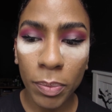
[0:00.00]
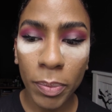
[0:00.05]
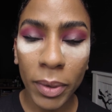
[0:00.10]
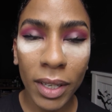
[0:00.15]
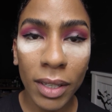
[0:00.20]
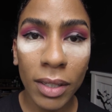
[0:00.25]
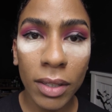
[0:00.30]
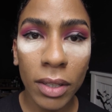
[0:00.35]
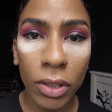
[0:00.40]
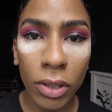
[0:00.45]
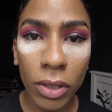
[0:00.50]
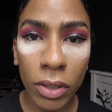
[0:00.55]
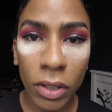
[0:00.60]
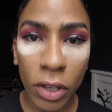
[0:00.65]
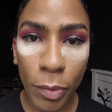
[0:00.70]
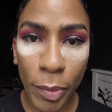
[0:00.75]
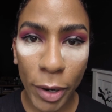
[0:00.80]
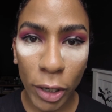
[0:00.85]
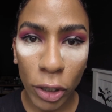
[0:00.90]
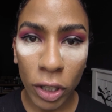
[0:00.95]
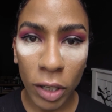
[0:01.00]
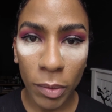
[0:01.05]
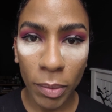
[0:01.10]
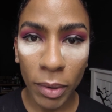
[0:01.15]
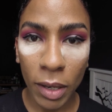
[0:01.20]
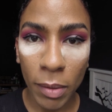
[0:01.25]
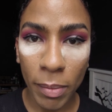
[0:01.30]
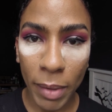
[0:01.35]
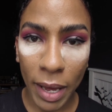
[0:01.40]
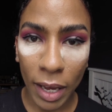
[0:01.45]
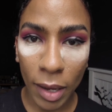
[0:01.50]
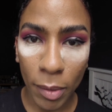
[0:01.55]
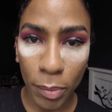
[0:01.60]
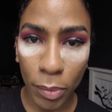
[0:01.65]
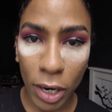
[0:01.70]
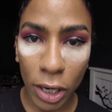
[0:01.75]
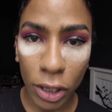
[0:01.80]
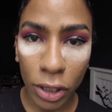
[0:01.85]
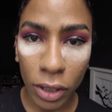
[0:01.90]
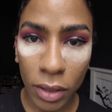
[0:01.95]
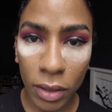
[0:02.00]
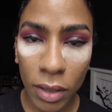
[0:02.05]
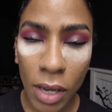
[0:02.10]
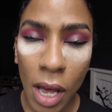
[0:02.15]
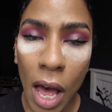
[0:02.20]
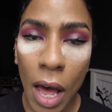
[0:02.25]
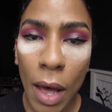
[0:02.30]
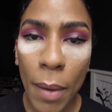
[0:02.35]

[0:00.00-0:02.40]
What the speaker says: because they're so much cheaper than makeup brushes,